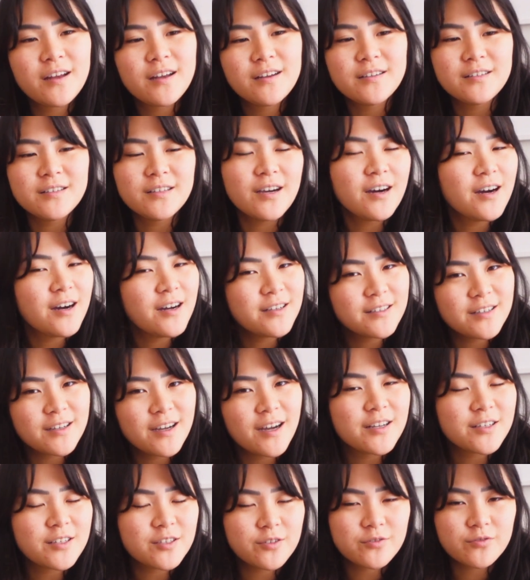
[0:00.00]
yarn
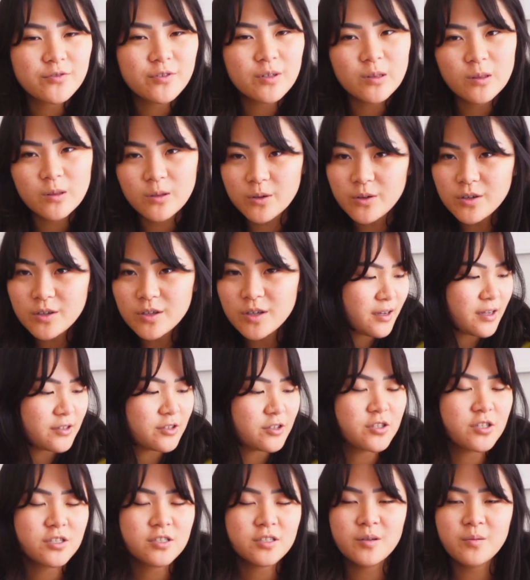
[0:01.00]
kind of look. And
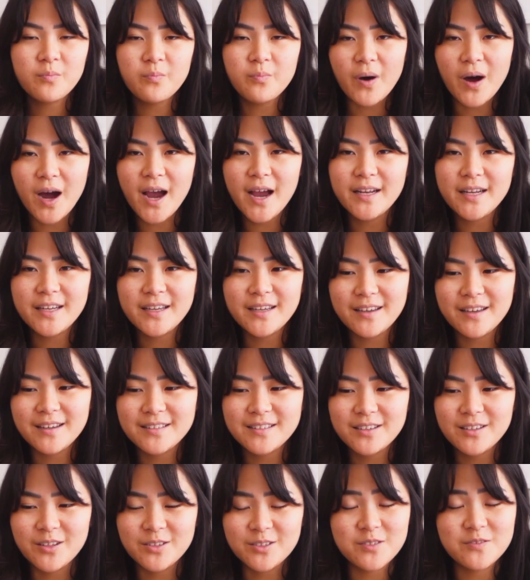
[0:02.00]
you're just combining
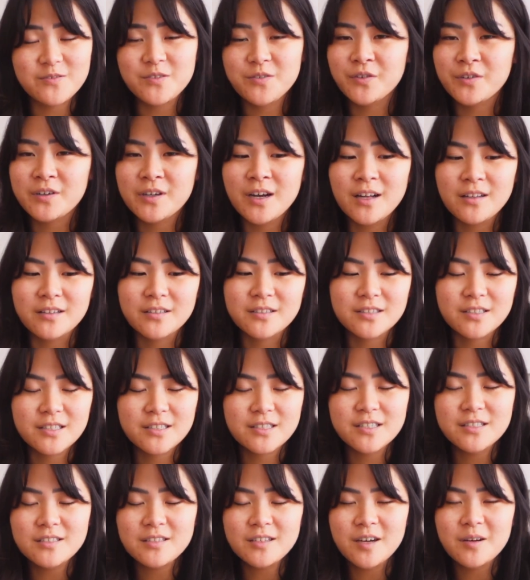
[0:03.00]
lots of different colors. It
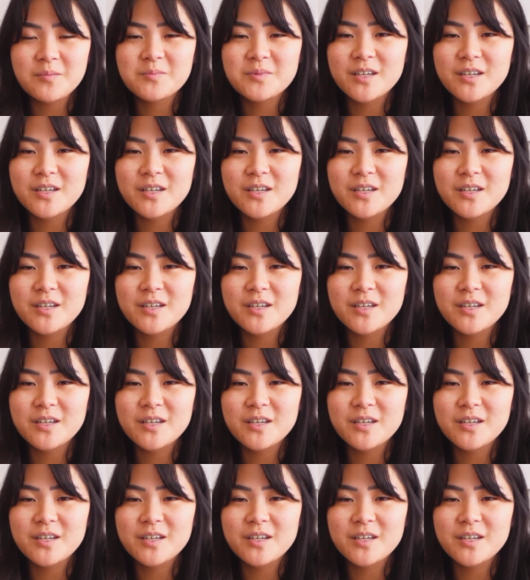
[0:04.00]
just comes